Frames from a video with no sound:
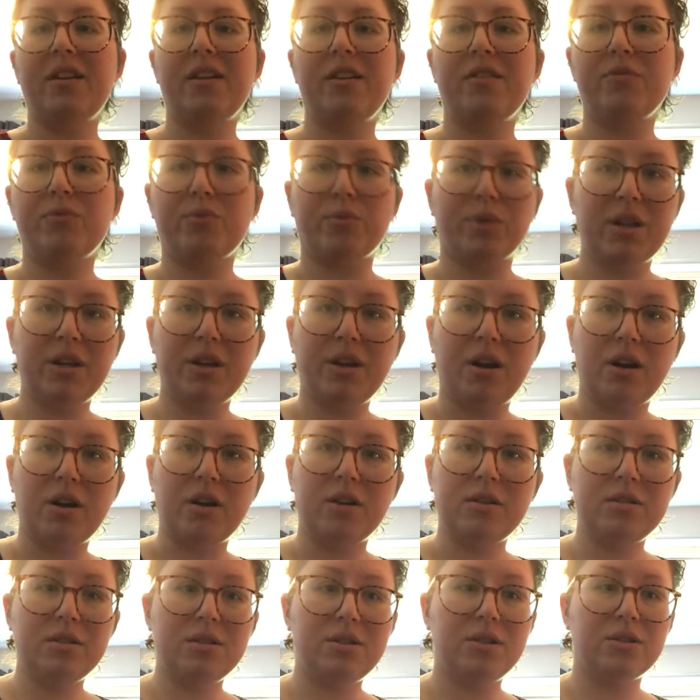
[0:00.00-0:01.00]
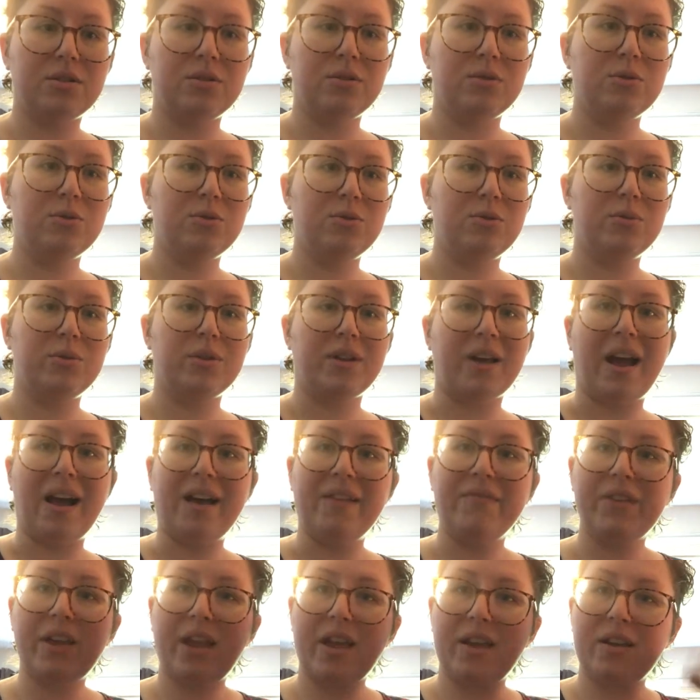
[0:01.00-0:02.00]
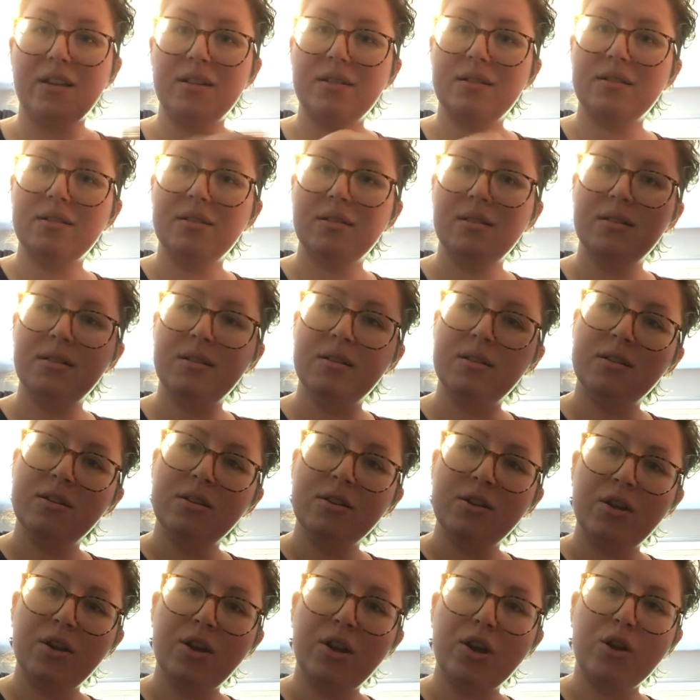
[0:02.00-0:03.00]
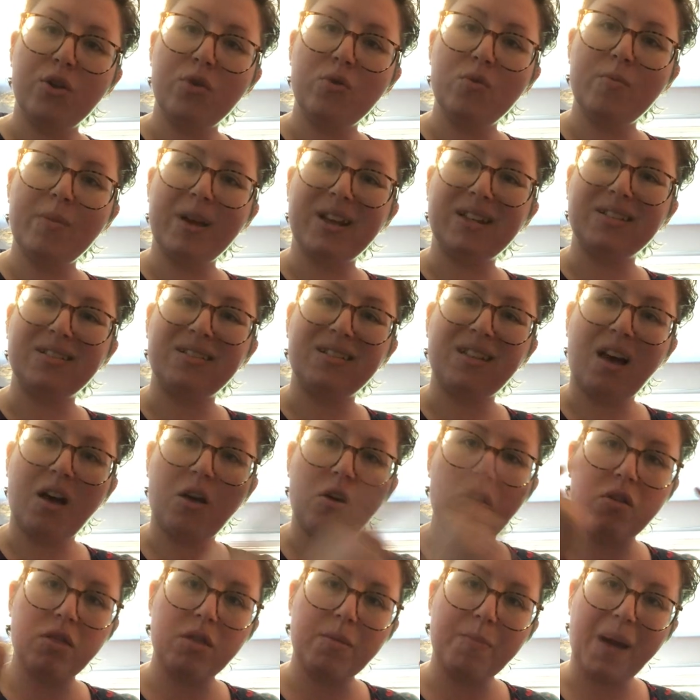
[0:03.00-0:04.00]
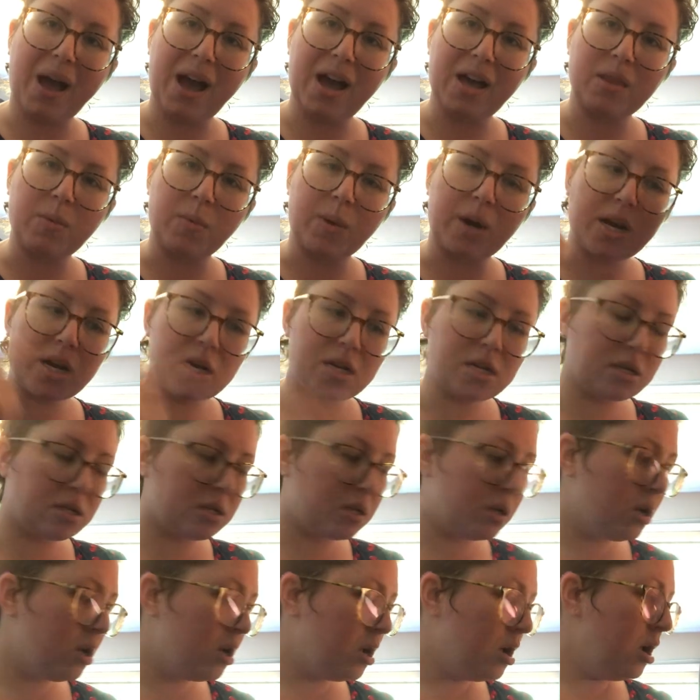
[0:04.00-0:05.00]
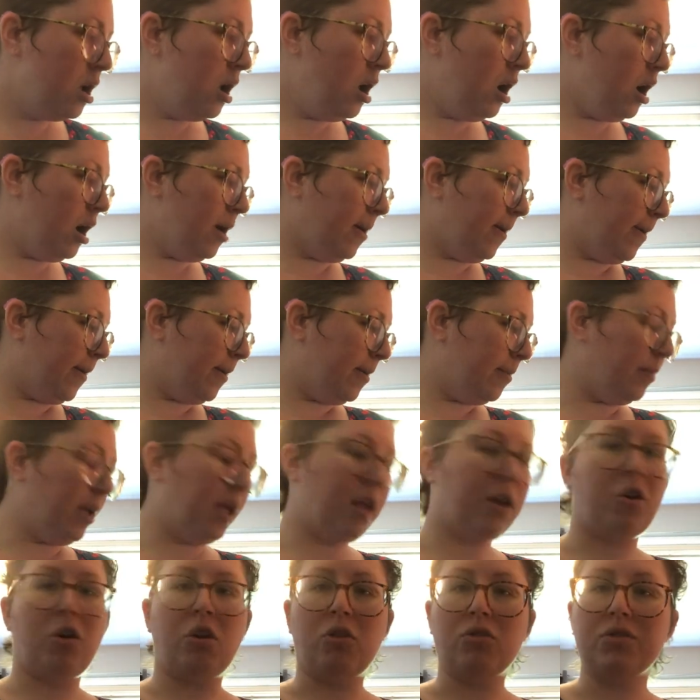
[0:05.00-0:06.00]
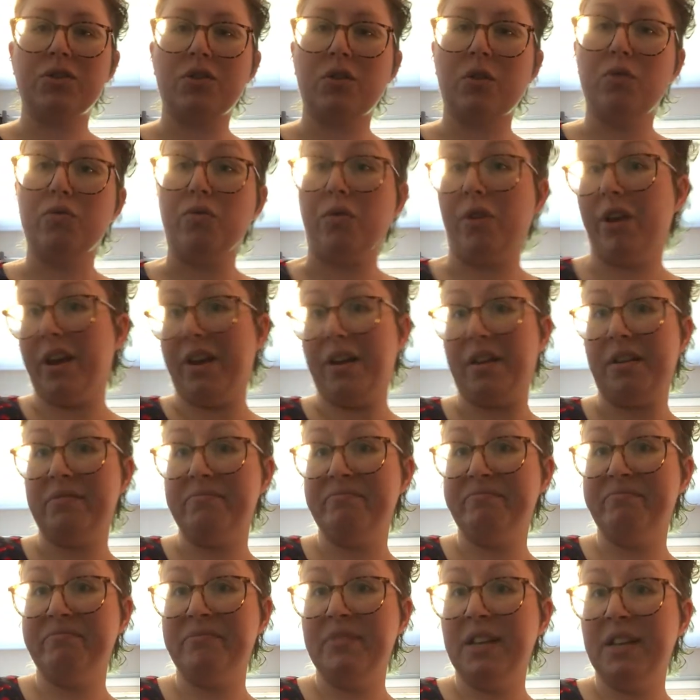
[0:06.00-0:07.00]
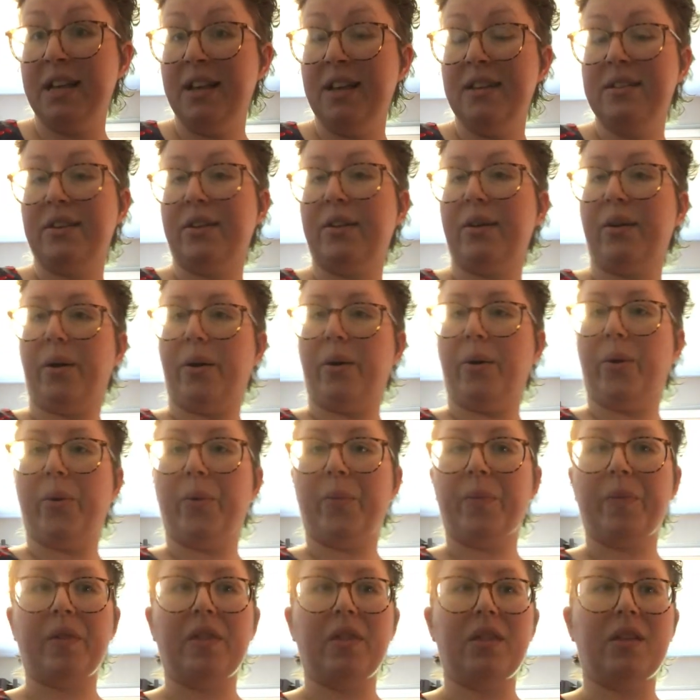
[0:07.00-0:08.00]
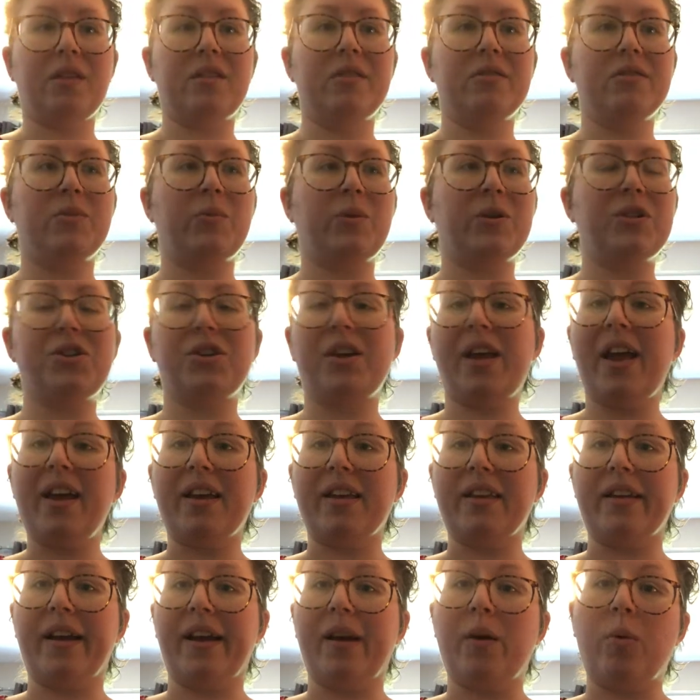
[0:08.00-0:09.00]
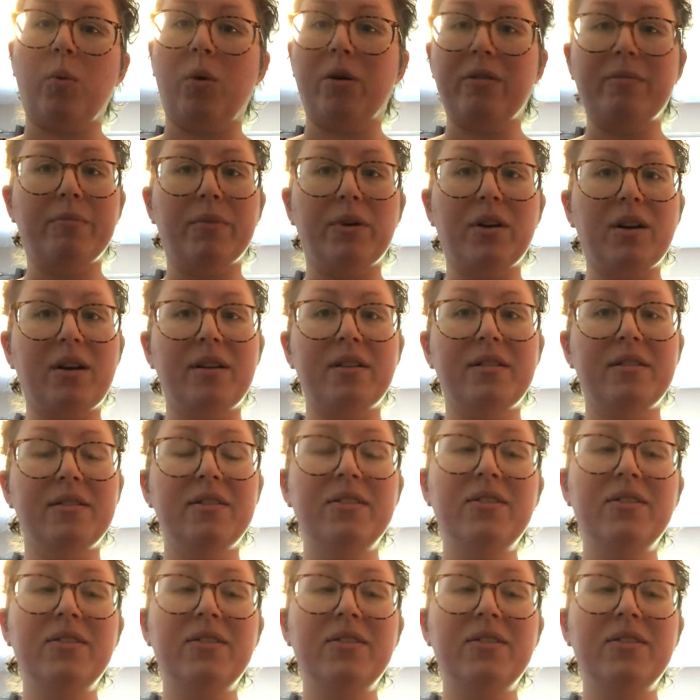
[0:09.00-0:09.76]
find it really hard to navigate new mental health pathways and also read. So this is what you get. You get one book